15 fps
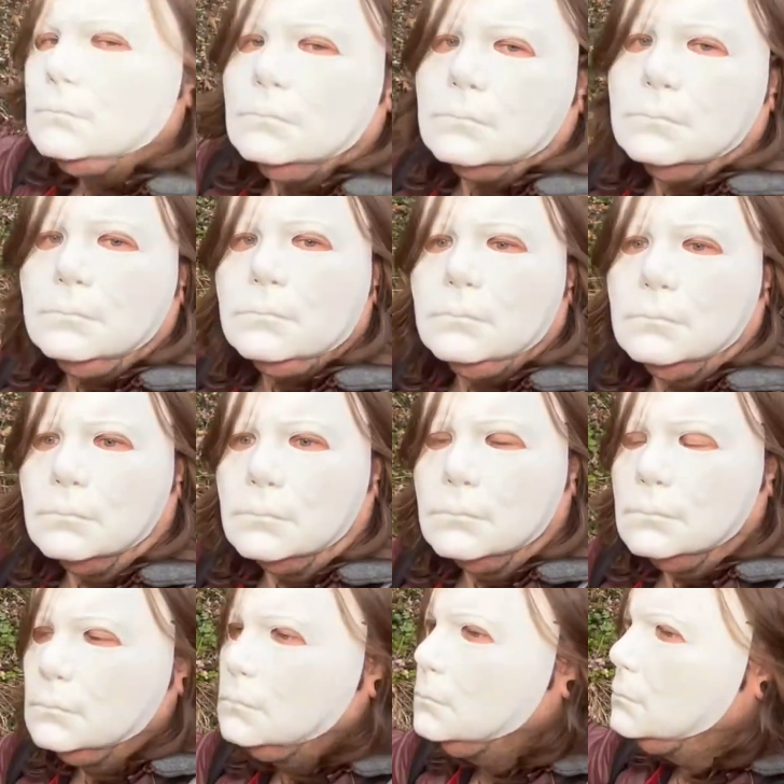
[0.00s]
original,
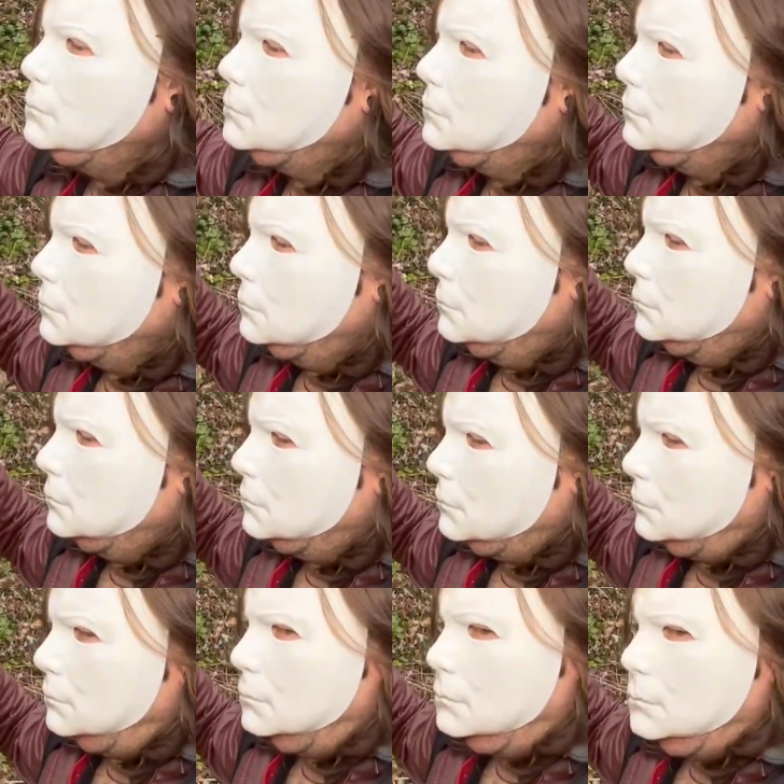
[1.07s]

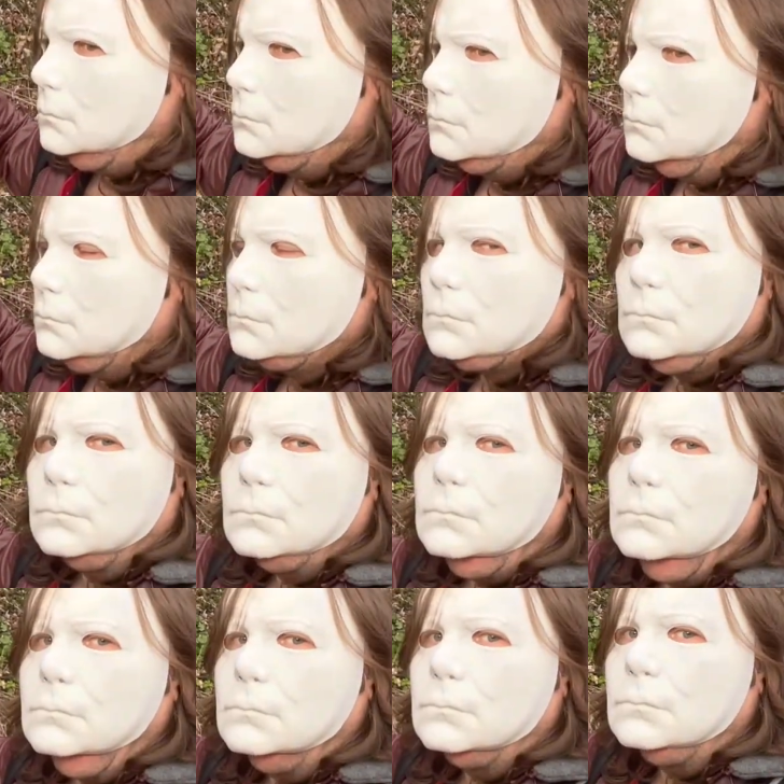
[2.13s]
and it
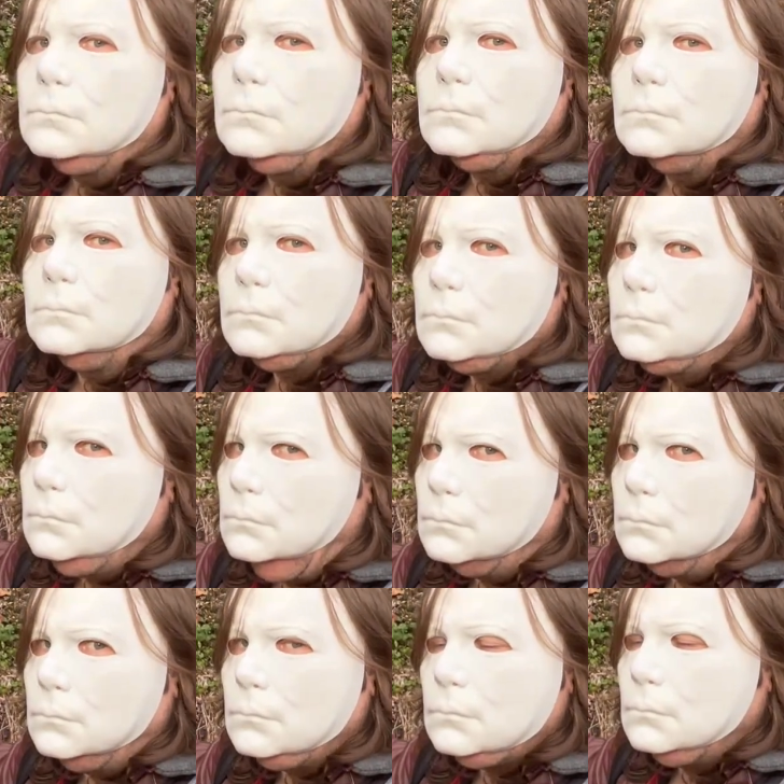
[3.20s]
somehow was
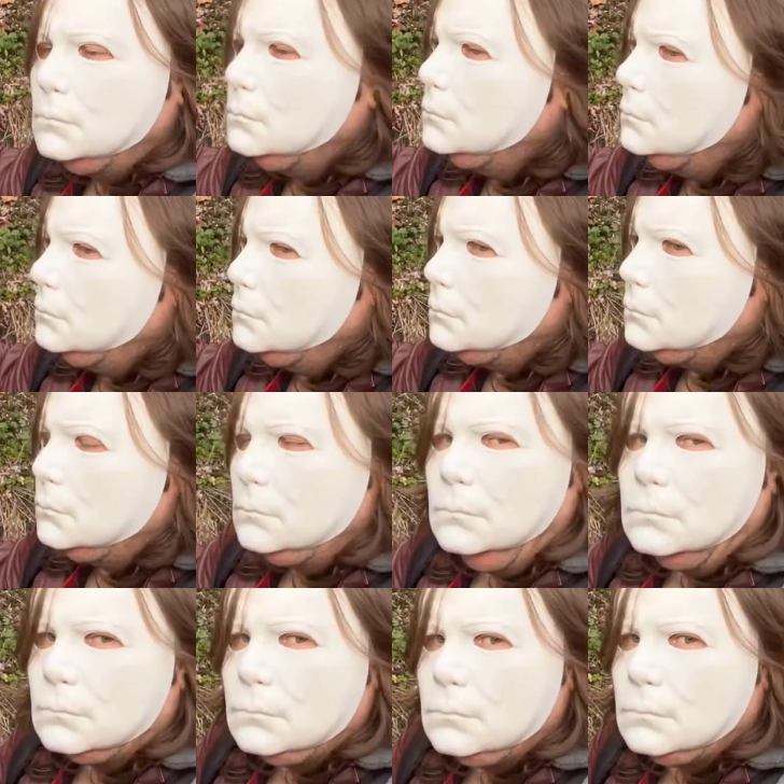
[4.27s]
damaged. Not
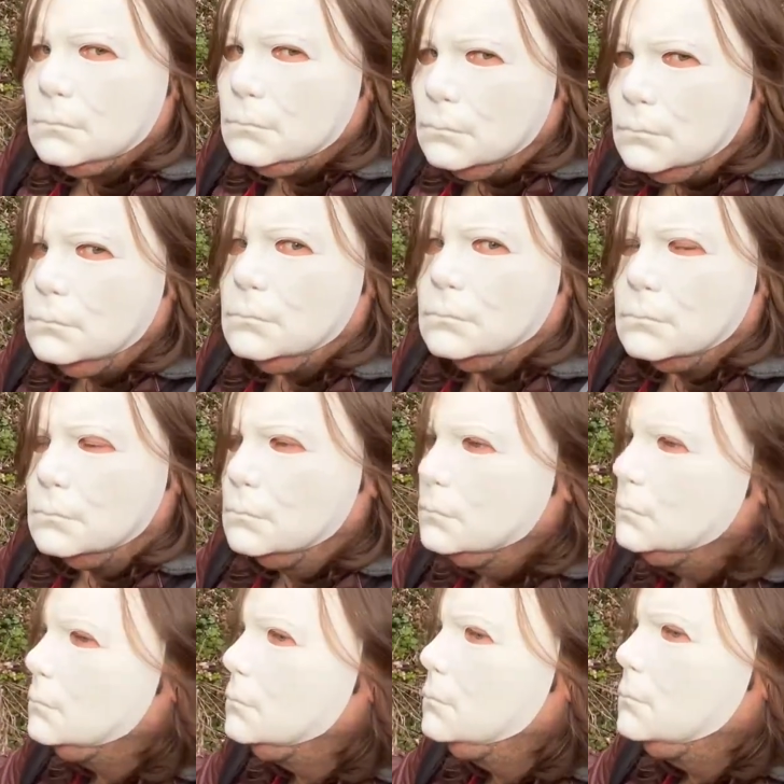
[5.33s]
clear
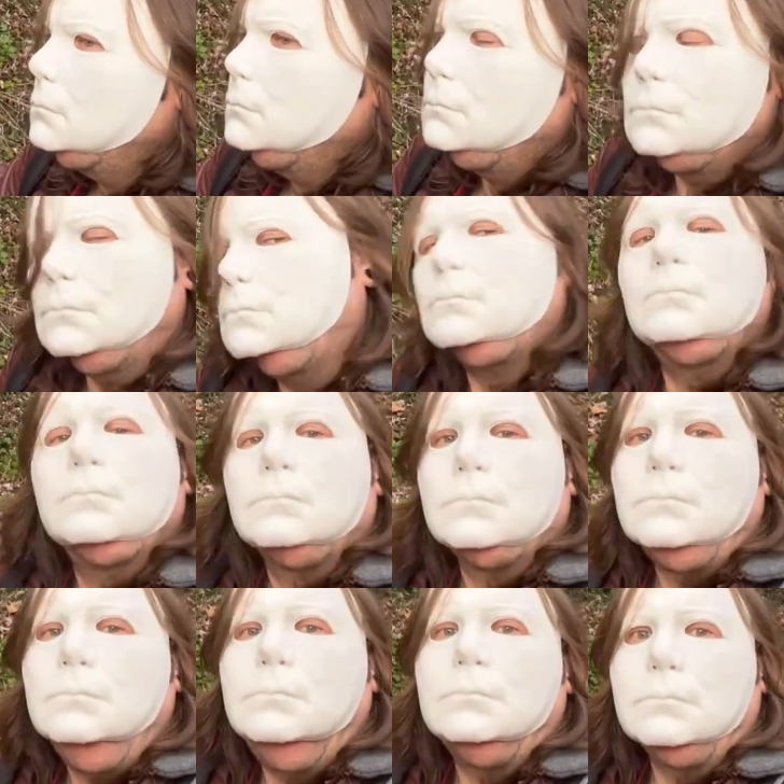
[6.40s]
on
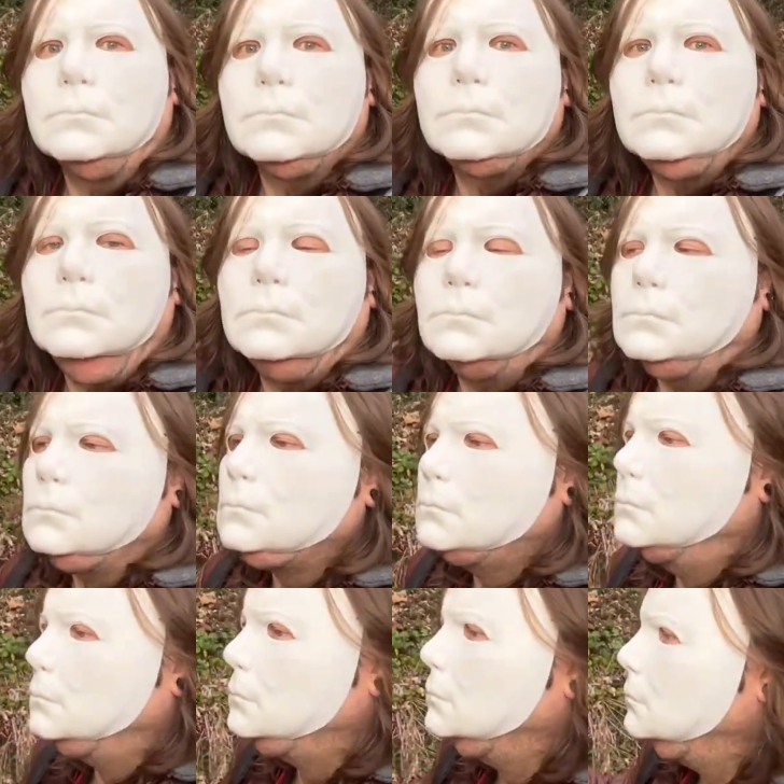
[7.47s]
how it was damaged, but
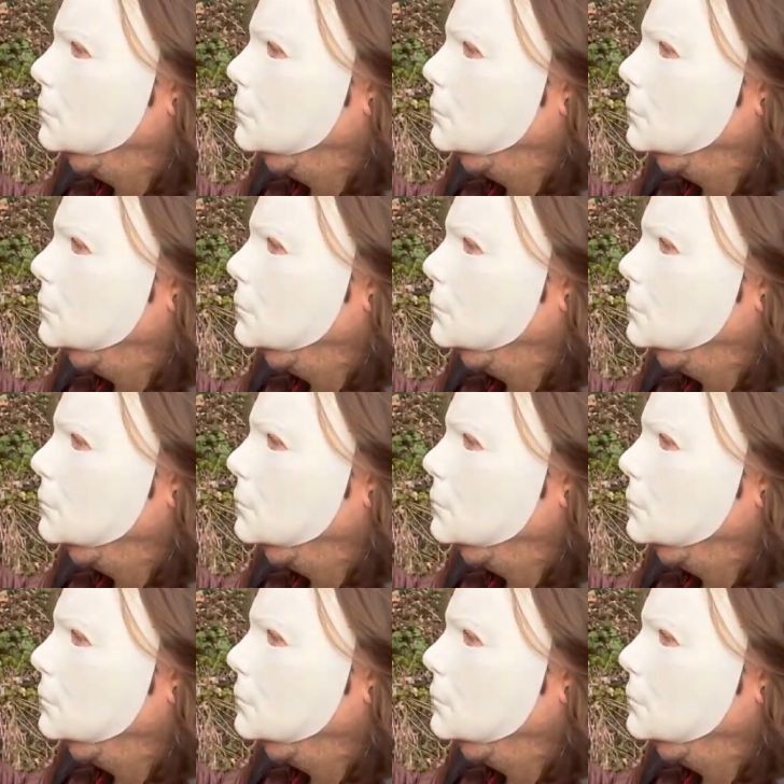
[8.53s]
